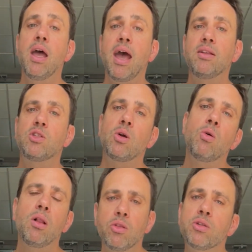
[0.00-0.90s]
And
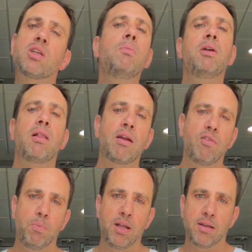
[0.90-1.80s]
so there's going to be a lot of
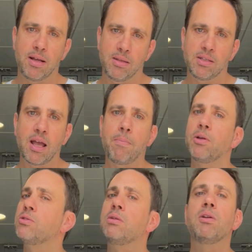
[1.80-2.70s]
opinion on this
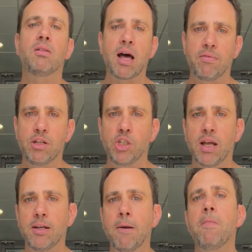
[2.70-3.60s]
topic. There's going to be a lot of
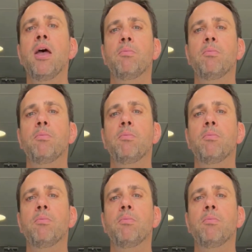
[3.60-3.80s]
agenda.